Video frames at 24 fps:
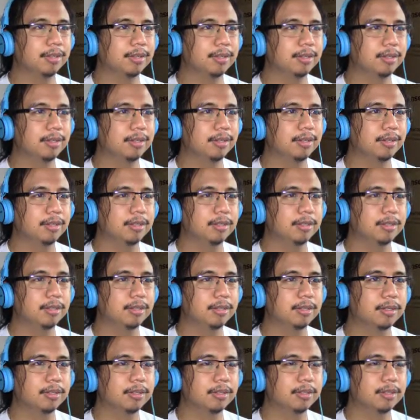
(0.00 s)

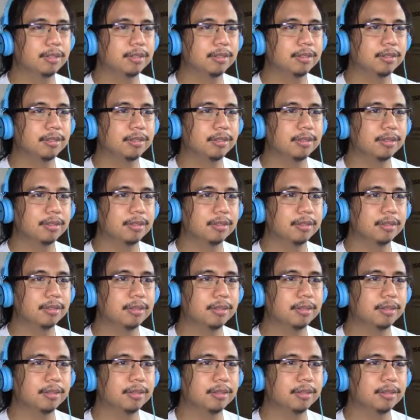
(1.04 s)

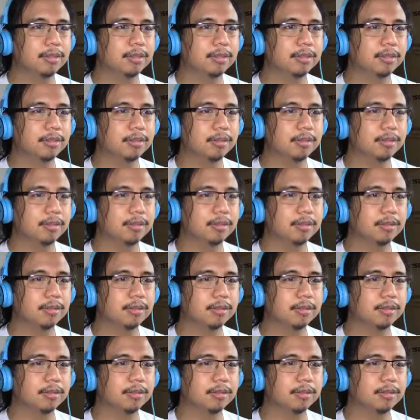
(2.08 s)
[no speech]